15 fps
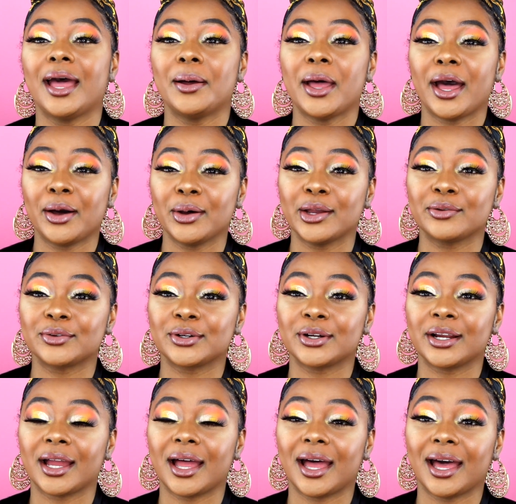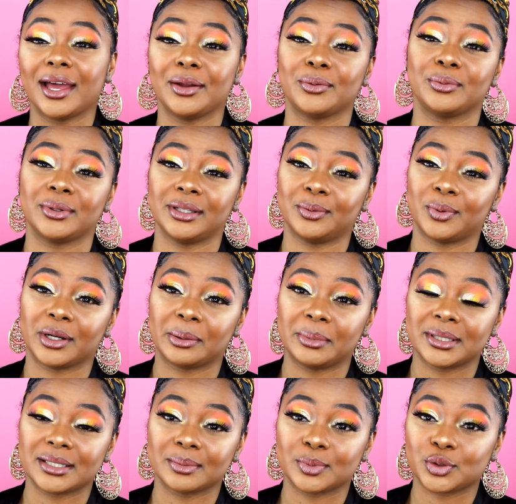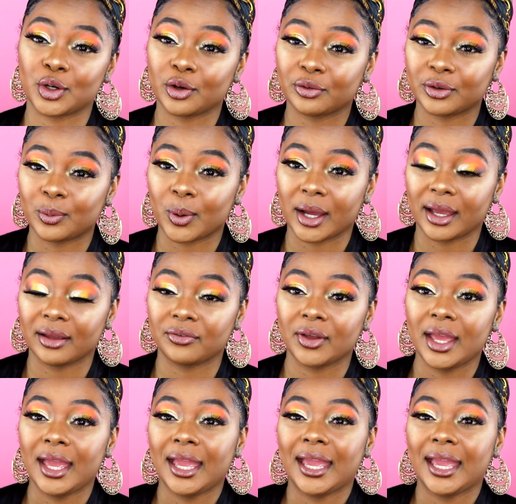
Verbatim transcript: However, I really wanted me some Trophy Wife,